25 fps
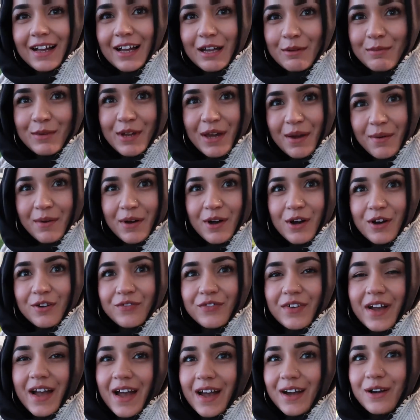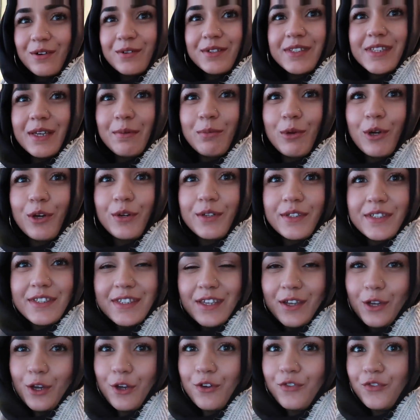I'm now off out. I'm going
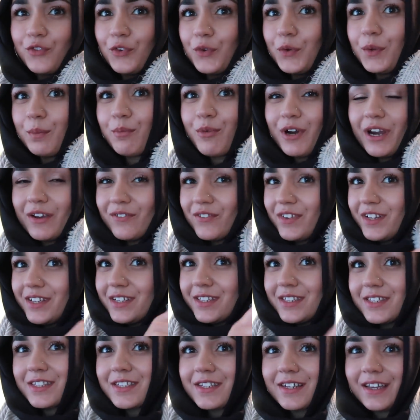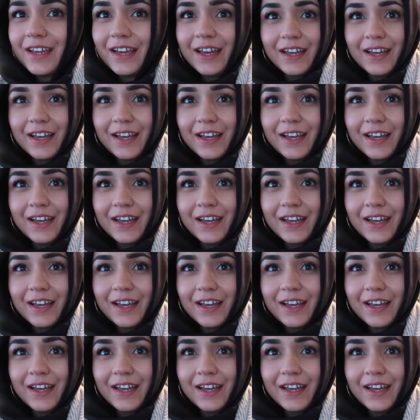to go for breakfast